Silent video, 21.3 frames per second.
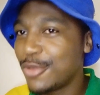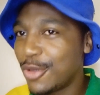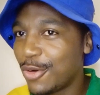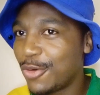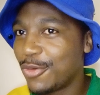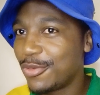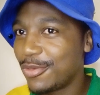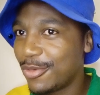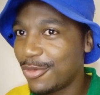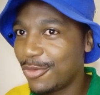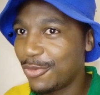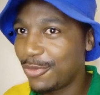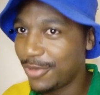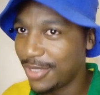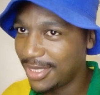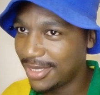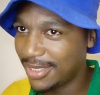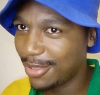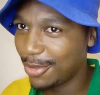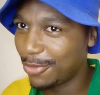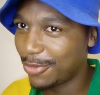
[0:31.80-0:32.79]
oh,
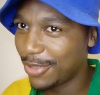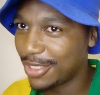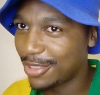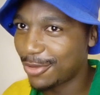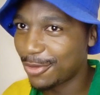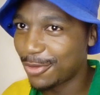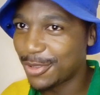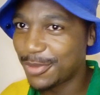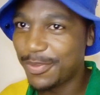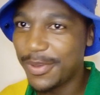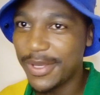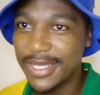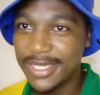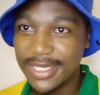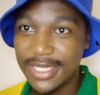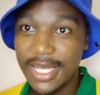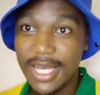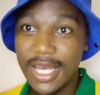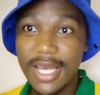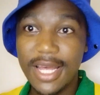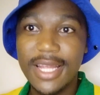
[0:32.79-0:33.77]
we still want those picks.
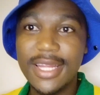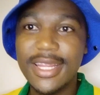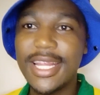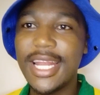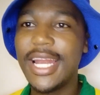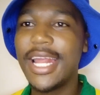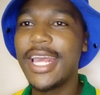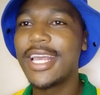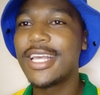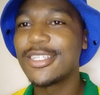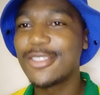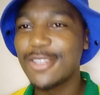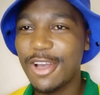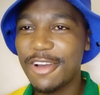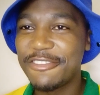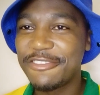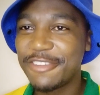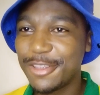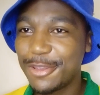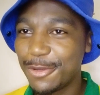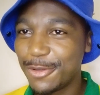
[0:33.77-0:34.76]
The Lakers
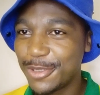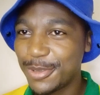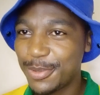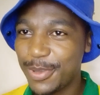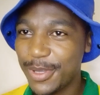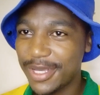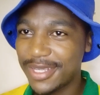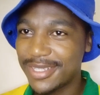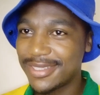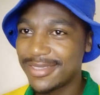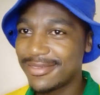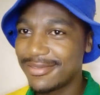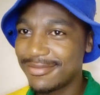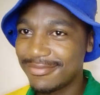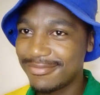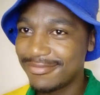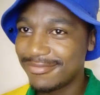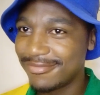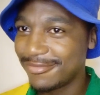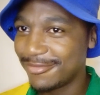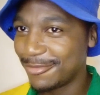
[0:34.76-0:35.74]
offered those picks.
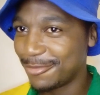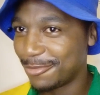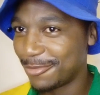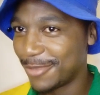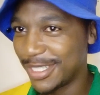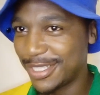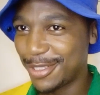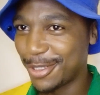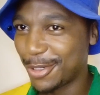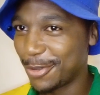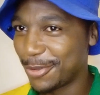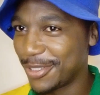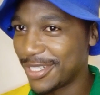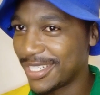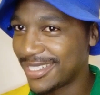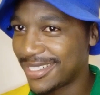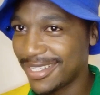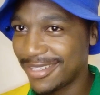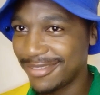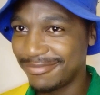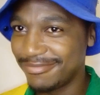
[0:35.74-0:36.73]
But the owner
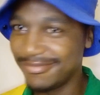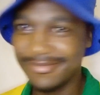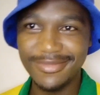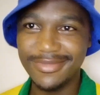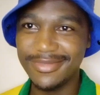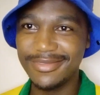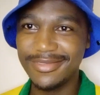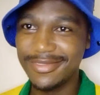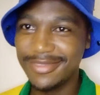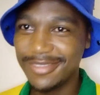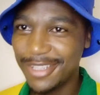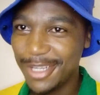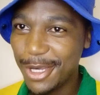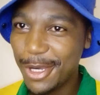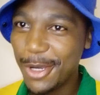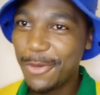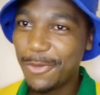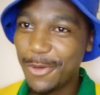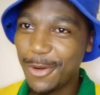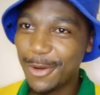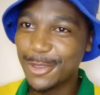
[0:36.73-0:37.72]
said,
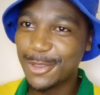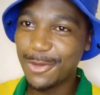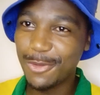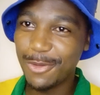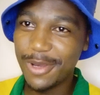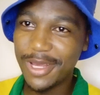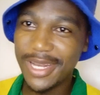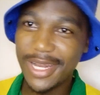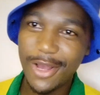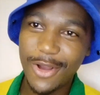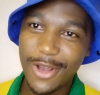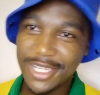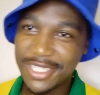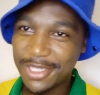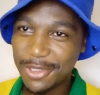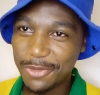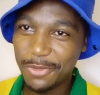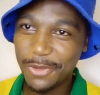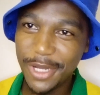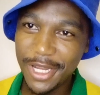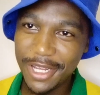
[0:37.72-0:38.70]
we also want
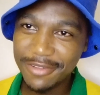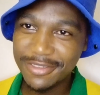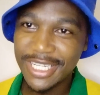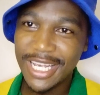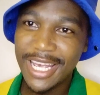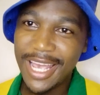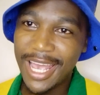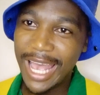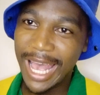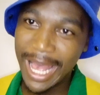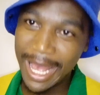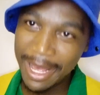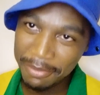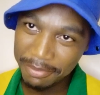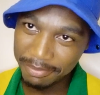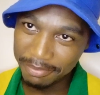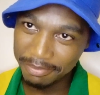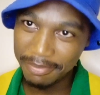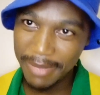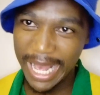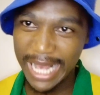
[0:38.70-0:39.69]
Austin Reeves and
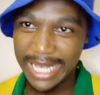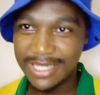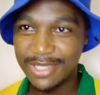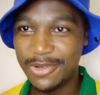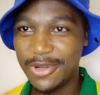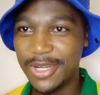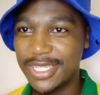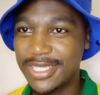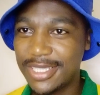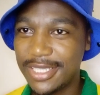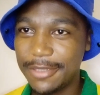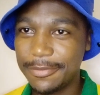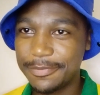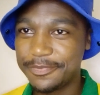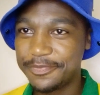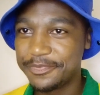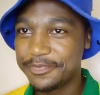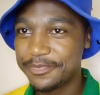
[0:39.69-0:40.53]
Max Christie.